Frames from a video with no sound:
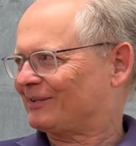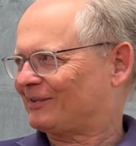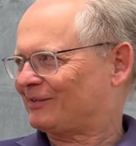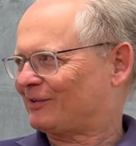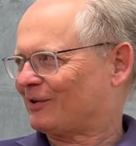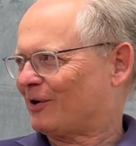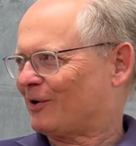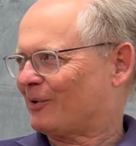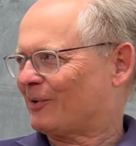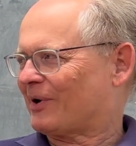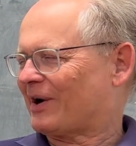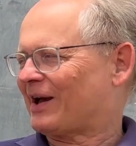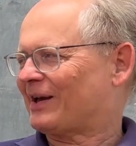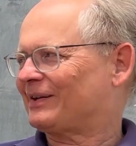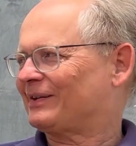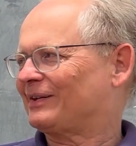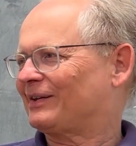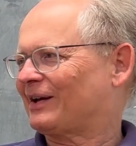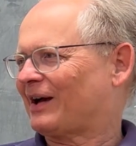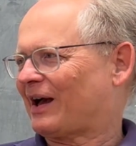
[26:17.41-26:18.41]
So
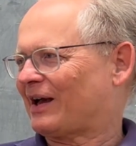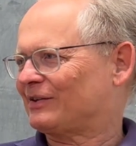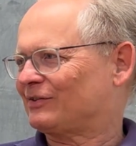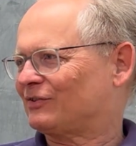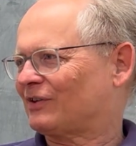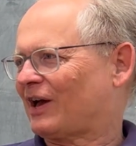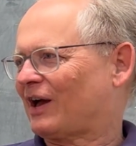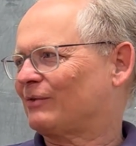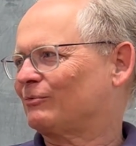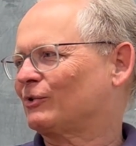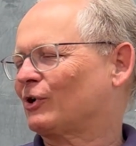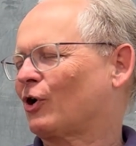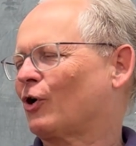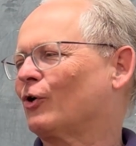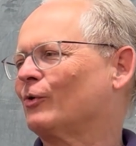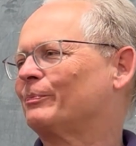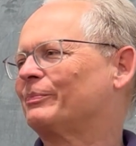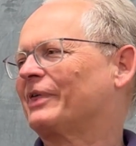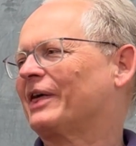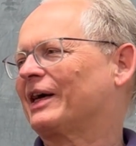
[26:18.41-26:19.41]
I would
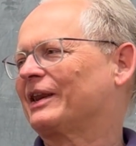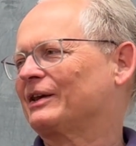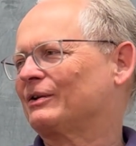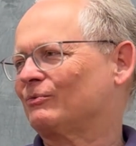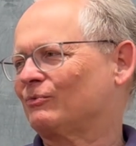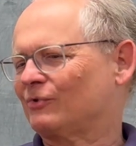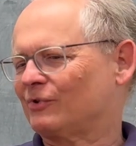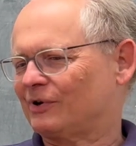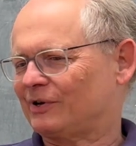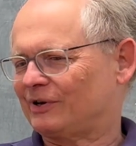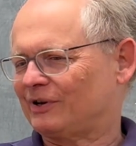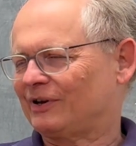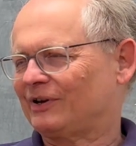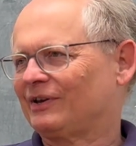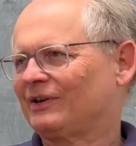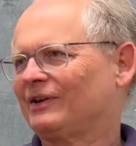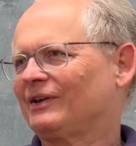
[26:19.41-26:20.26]
hope that it would